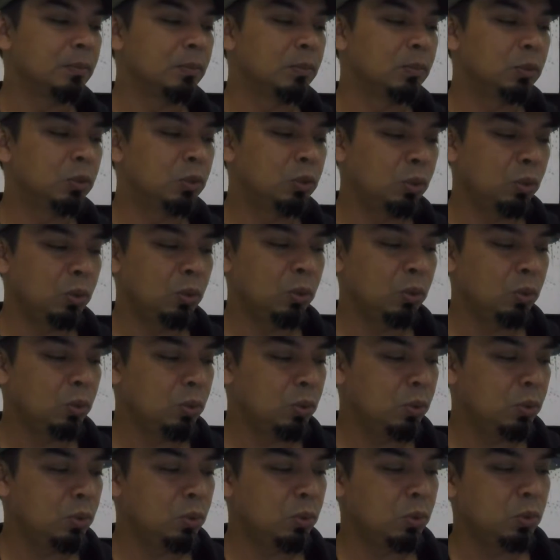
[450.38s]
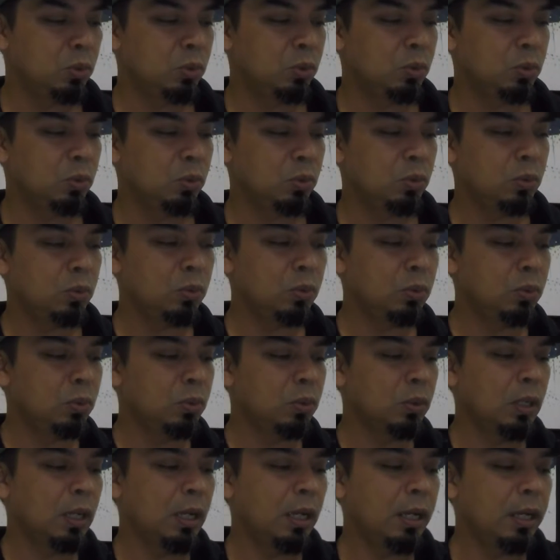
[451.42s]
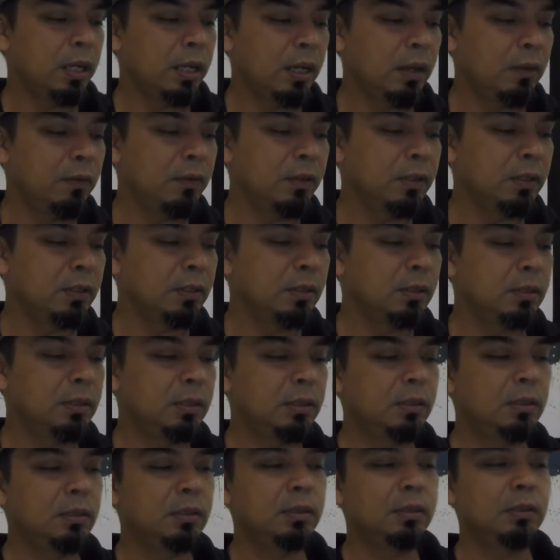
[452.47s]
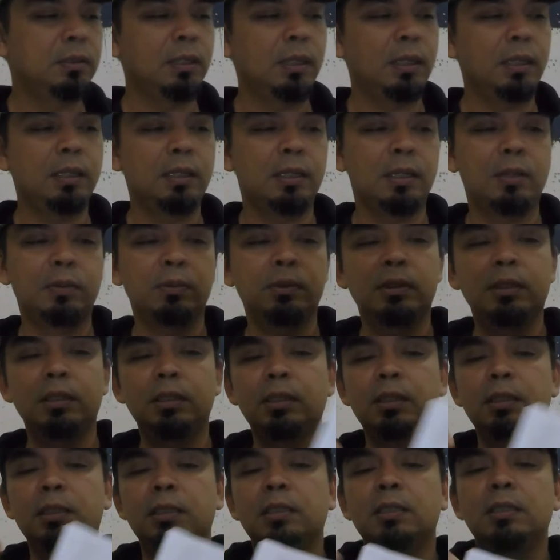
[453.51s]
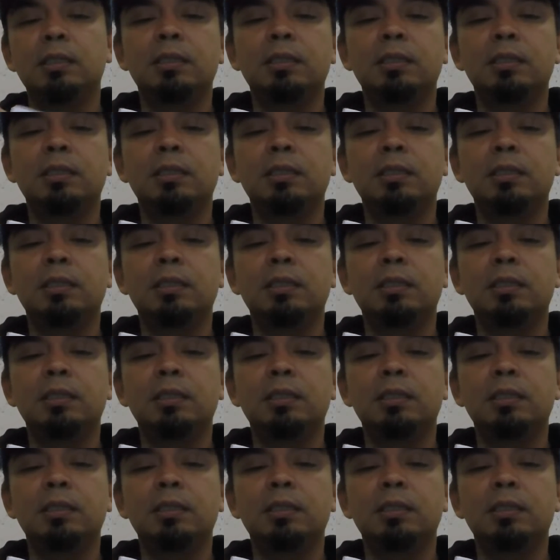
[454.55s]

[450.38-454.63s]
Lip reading: So I haven't taken out the